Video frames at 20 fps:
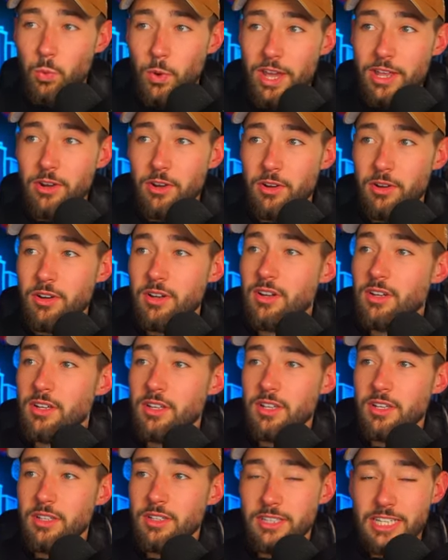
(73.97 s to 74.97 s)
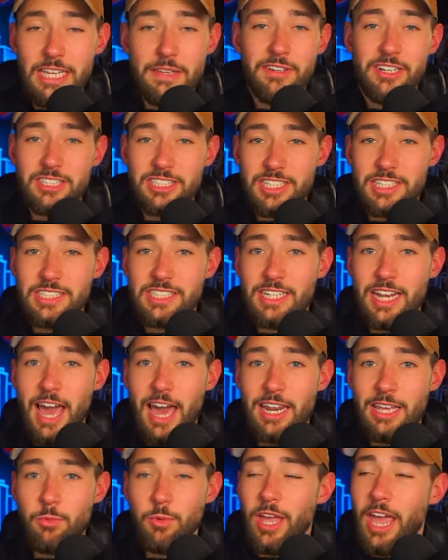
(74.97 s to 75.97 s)
Reader leaving
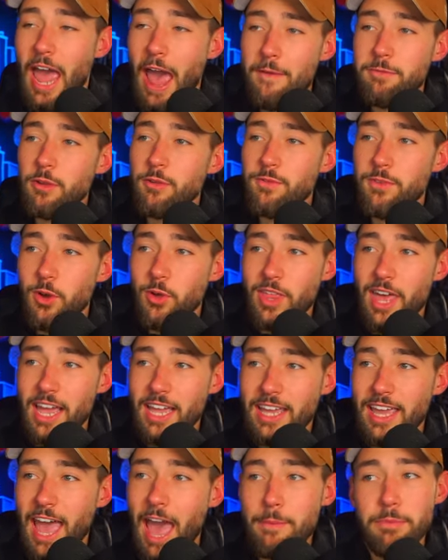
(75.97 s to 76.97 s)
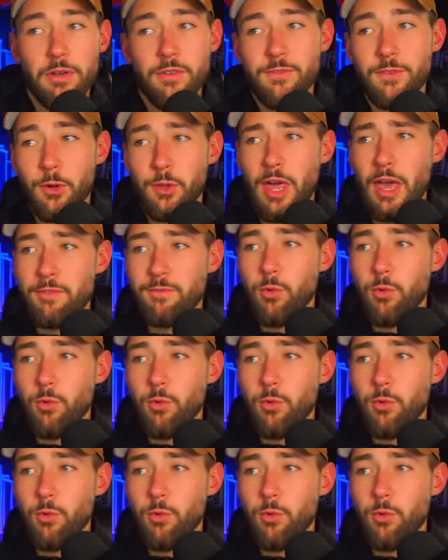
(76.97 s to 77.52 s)
Cincinnati. We have to fill that gap and fill that